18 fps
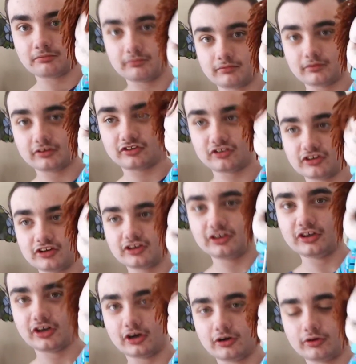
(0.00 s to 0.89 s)
But do you
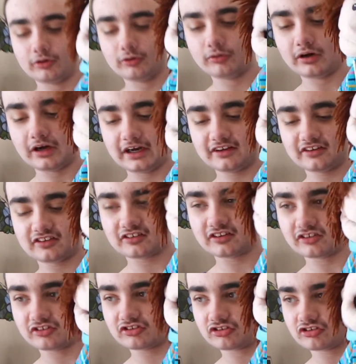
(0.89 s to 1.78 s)
know who hates
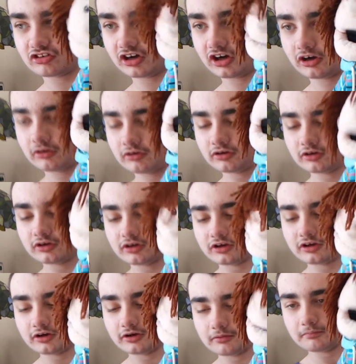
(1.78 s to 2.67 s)
this show?
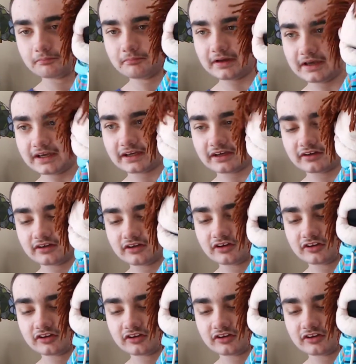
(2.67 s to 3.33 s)
Me.